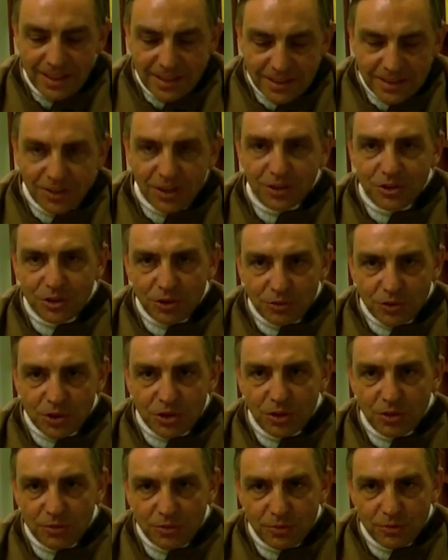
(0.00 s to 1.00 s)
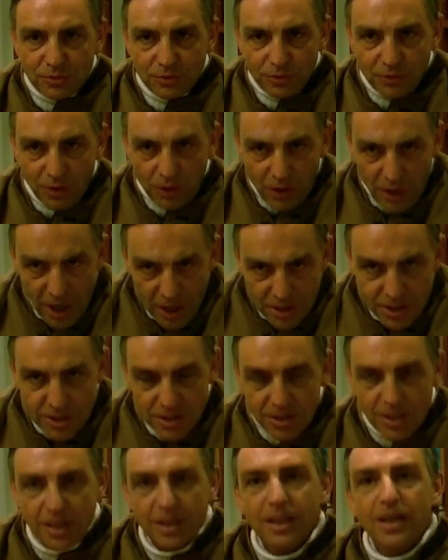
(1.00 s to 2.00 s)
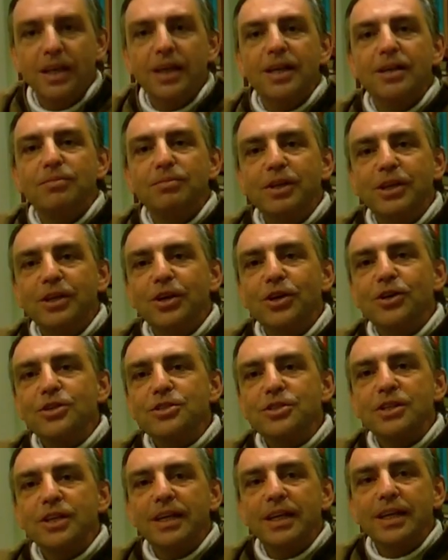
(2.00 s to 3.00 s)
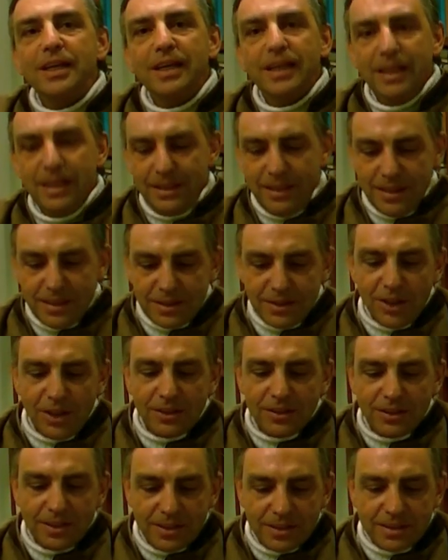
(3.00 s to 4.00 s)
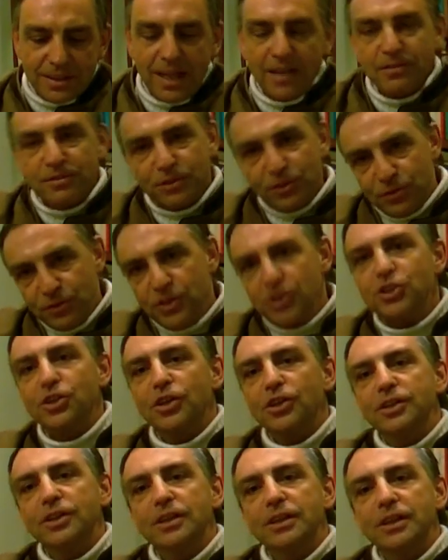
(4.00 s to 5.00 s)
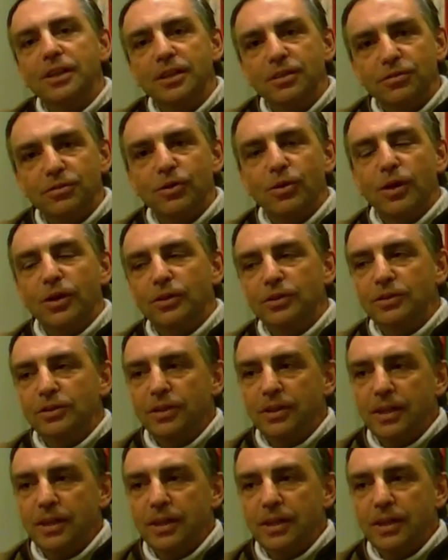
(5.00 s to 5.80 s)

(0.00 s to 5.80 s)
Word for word: is not sufficient for us because it is not self sufficient, if you want.